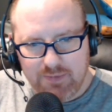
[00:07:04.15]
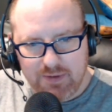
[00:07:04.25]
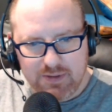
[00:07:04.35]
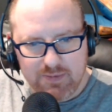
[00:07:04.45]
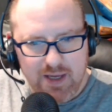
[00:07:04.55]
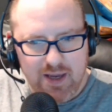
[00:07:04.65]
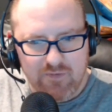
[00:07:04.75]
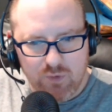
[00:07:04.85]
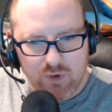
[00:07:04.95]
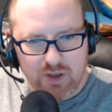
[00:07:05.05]
to behave
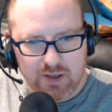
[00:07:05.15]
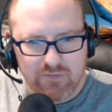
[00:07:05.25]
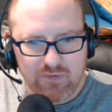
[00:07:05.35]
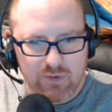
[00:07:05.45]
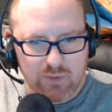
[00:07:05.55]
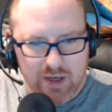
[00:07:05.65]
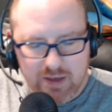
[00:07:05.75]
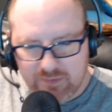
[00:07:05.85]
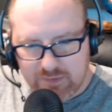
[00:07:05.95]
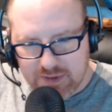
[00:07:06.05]
more like their phone,
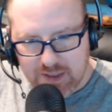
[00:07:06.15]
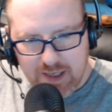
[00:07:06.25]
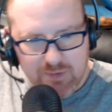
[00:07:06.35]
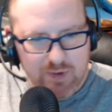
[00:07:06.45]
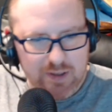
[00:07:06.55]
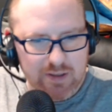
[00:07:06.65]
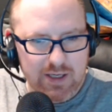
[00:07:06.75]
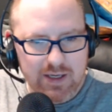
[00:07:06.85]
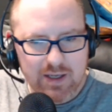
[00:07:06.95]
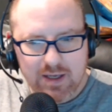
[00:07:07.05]
wake up from sleep
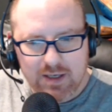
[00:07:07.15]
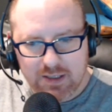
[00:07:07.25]
quickly,